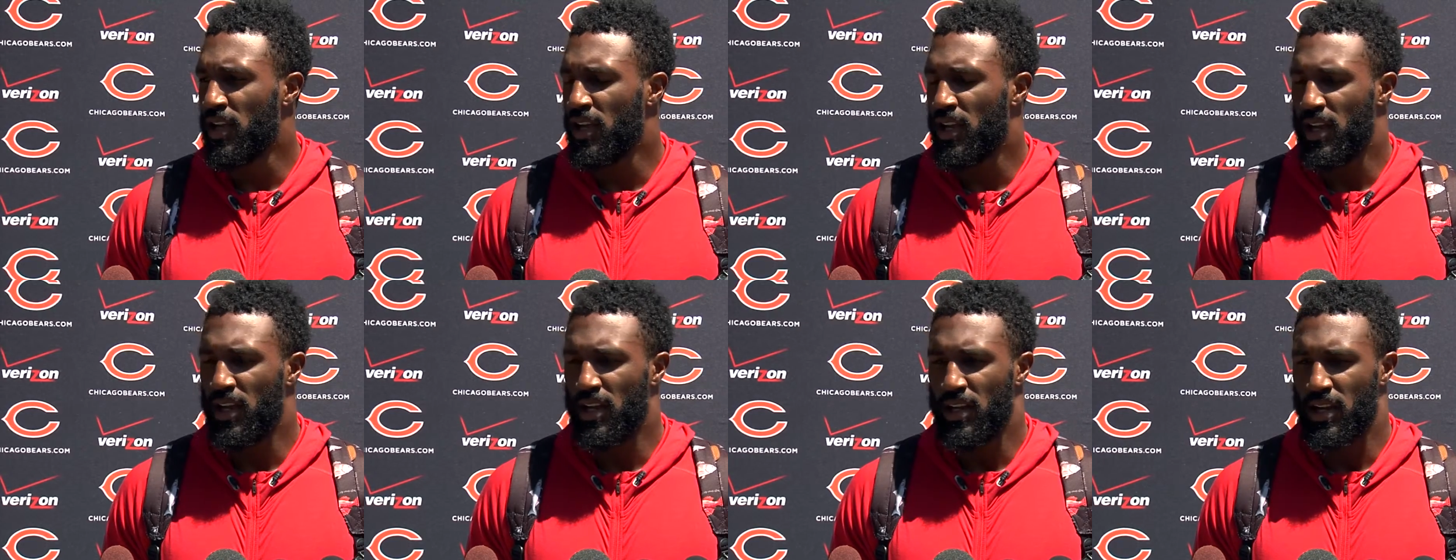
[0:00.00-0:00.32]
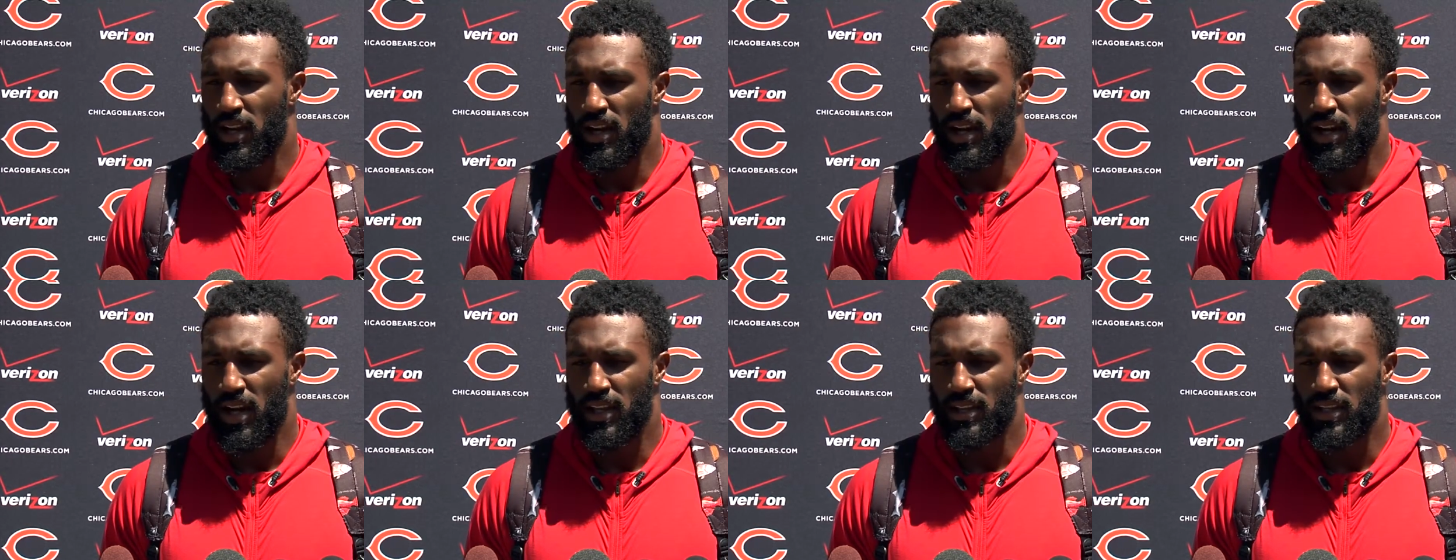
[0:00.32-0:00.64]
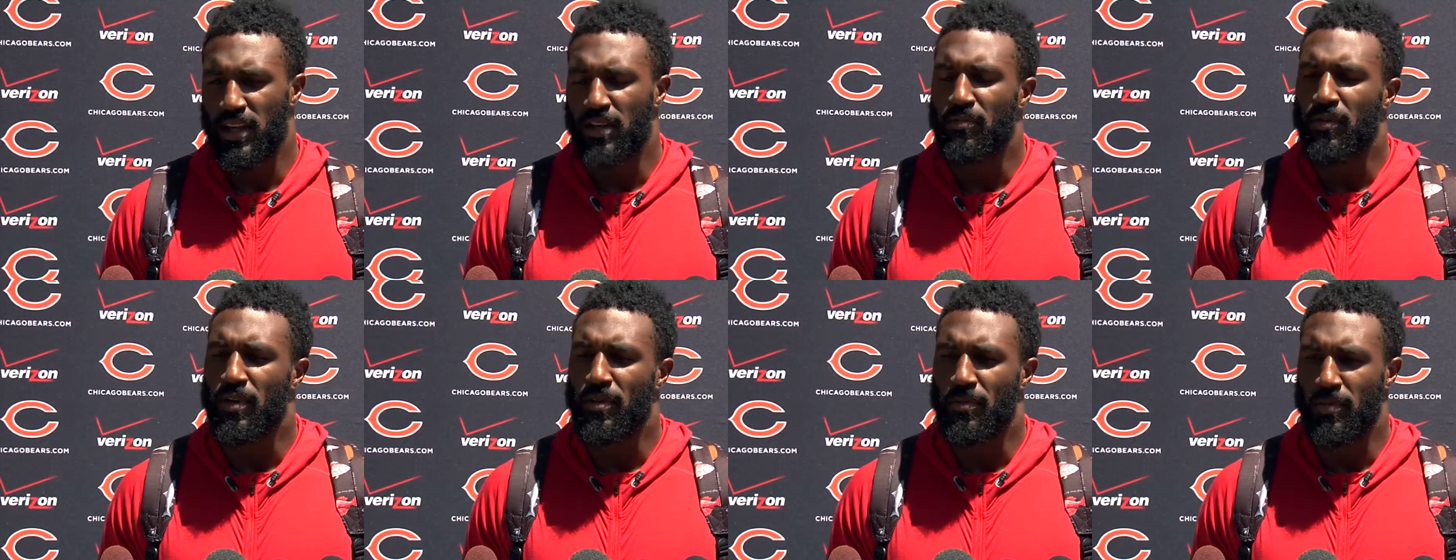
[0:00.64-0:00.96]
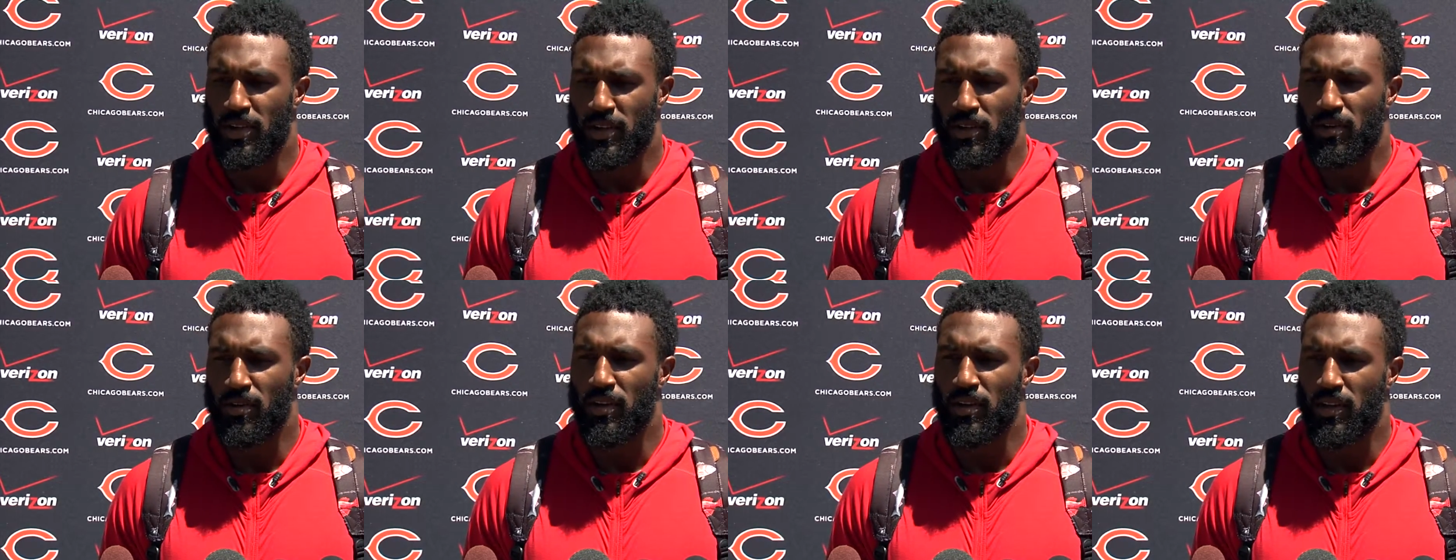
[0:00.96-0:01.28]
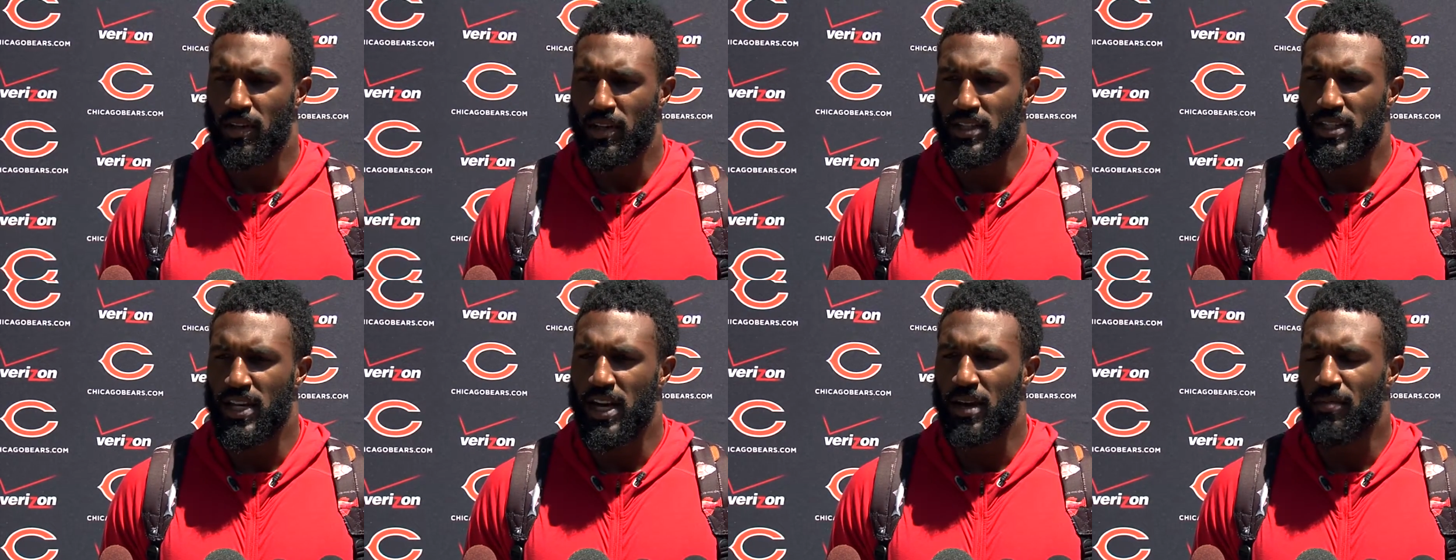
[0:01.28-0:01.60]
And I think we've been doing a
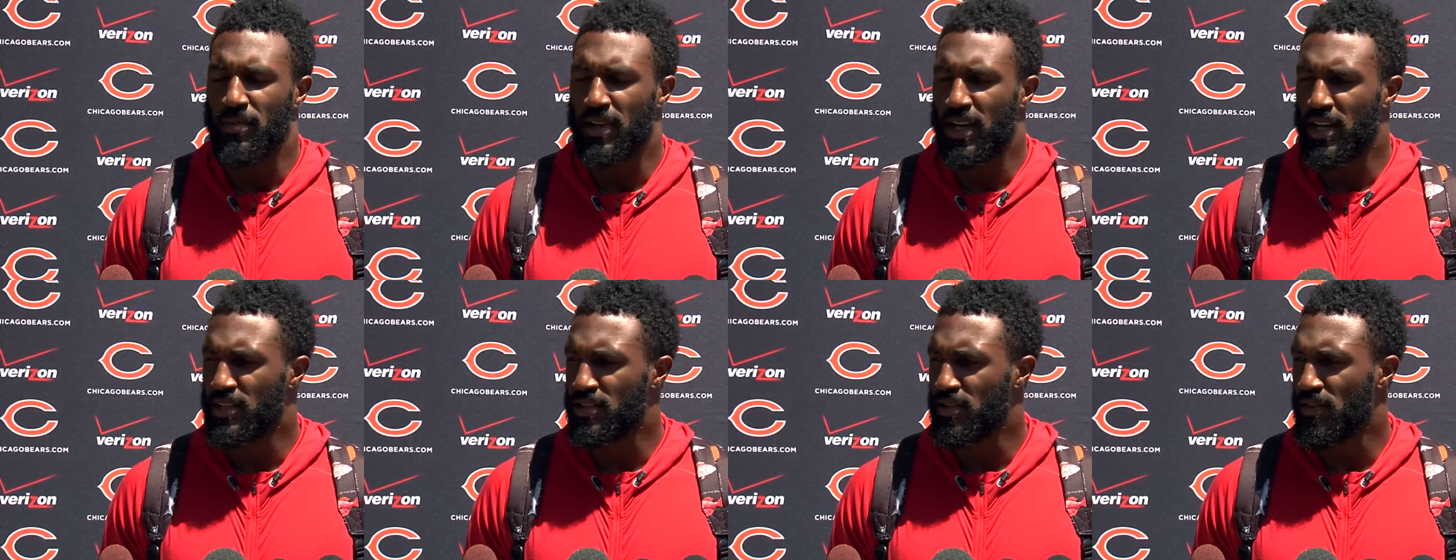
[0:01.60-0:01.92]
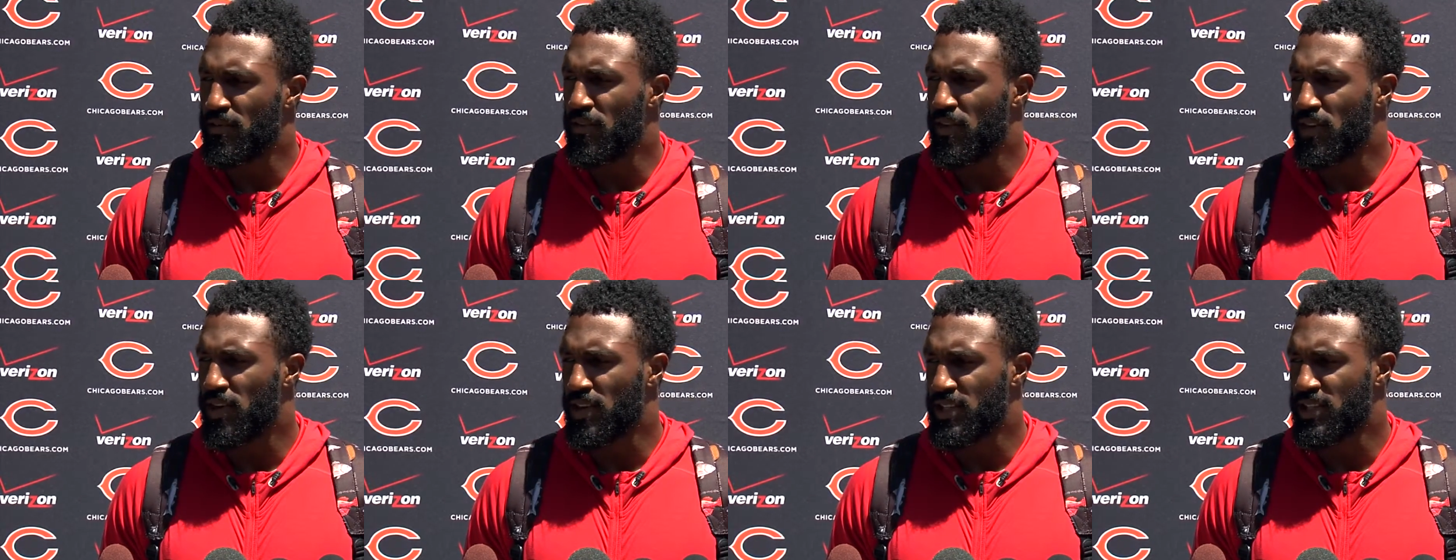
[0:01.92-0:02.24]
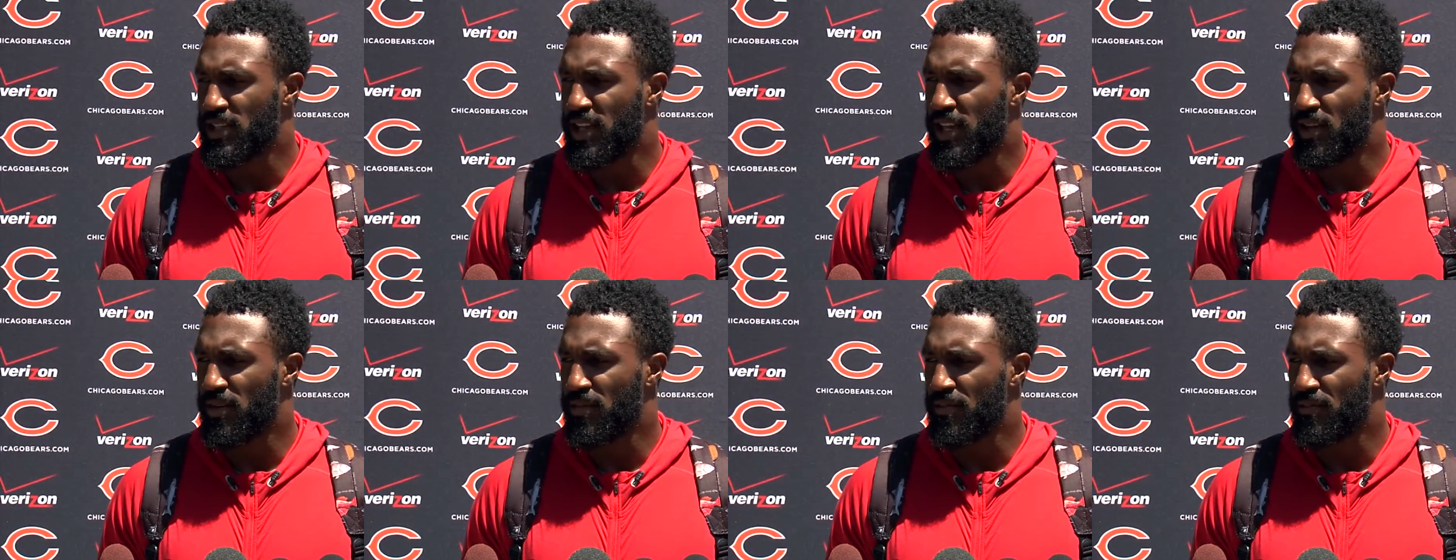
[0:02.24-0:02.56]
good job of that so far this camp.